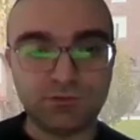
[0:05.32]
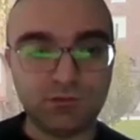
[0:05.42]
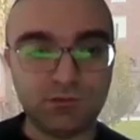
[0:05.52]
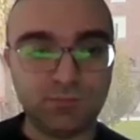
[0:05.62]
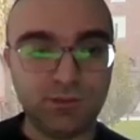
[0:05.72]

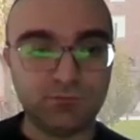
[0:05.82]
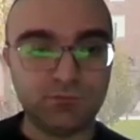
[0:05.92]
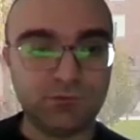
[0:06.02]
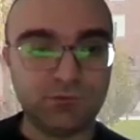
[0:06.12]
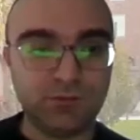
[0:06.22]
uh, about
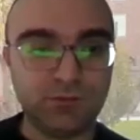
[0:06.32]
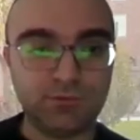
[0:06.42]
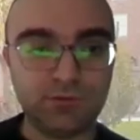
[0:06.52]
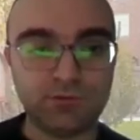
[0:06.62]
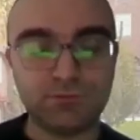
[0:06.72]
the
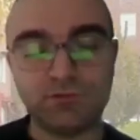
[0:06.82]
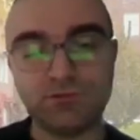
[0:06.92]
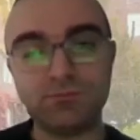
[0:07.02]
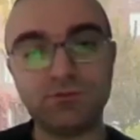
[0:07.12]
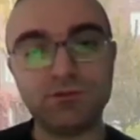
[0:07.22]
Operate
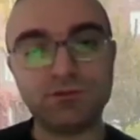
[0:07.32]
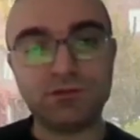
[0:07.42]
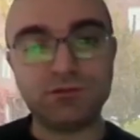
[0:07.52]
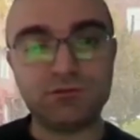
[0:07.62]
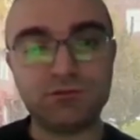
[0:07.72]
HVDC
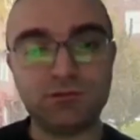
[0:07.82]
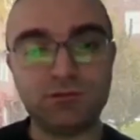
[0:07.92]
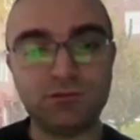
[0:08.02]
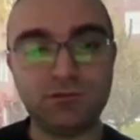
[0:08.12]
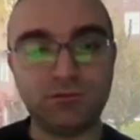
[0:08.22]
project,
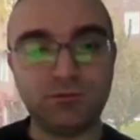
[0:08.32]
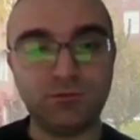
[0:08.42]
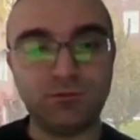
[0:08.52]
uh,